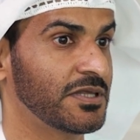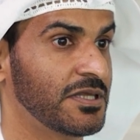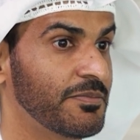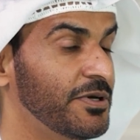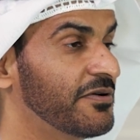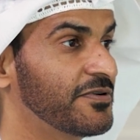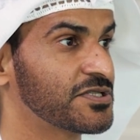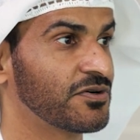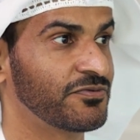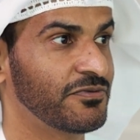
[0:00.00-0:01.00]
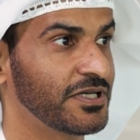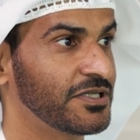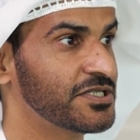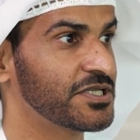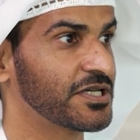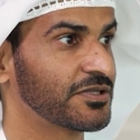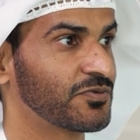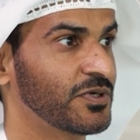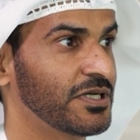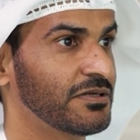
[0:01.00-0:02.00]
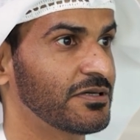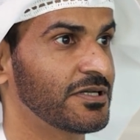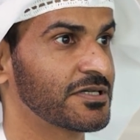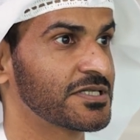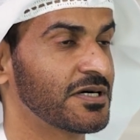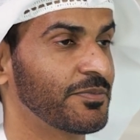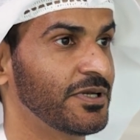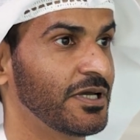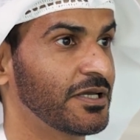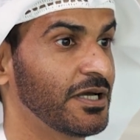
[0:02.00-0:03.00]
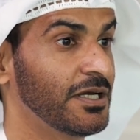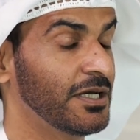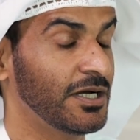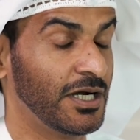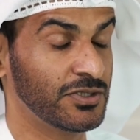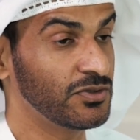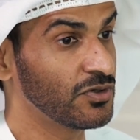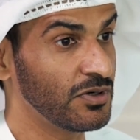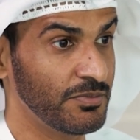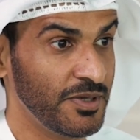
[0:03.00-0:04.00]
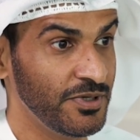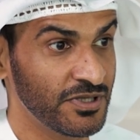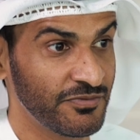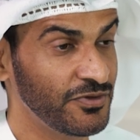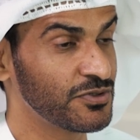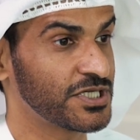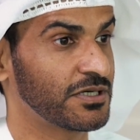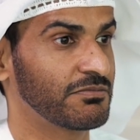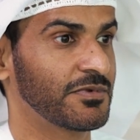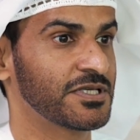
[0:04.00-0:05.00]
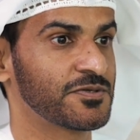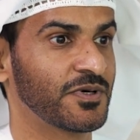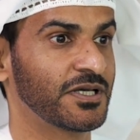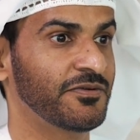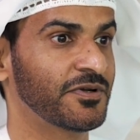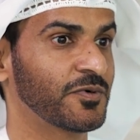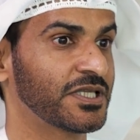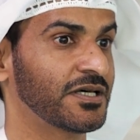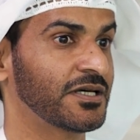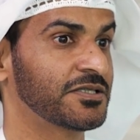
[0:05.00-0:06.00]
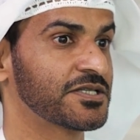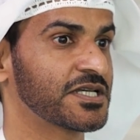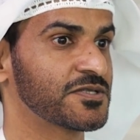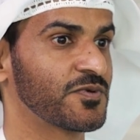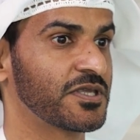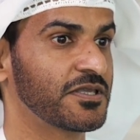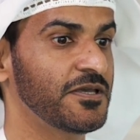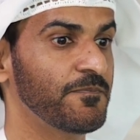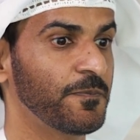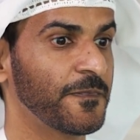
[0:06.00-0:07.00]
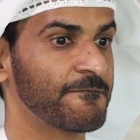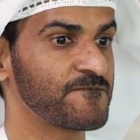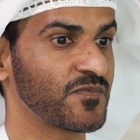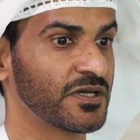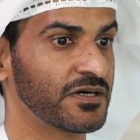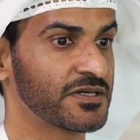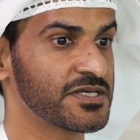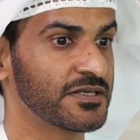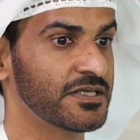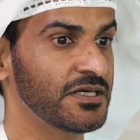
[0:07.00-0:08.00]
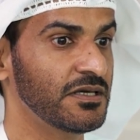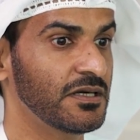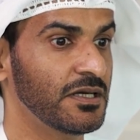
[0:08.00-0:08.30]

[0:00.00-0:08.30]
the benefits of the digital twin, an example, like I don't know, maybe in the future, this was even what I discussed with the team recently,